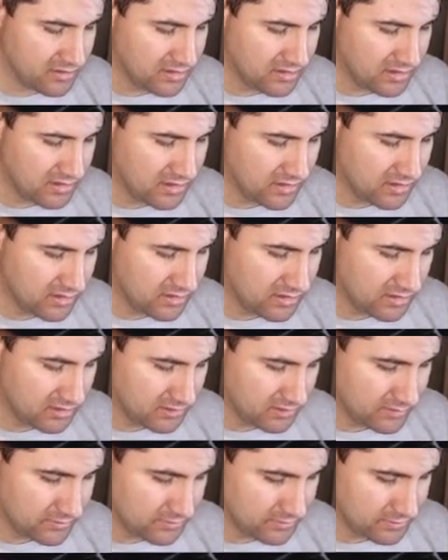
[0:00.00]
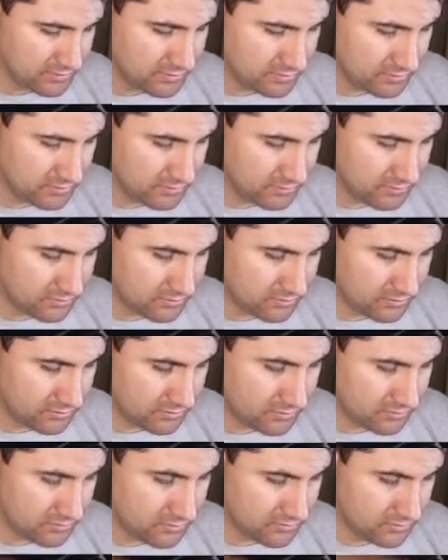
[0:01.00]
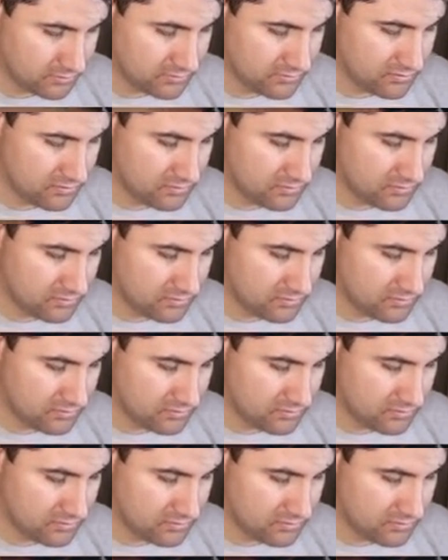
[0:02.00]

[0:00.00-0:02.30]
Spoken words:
No one is speaking in this clip.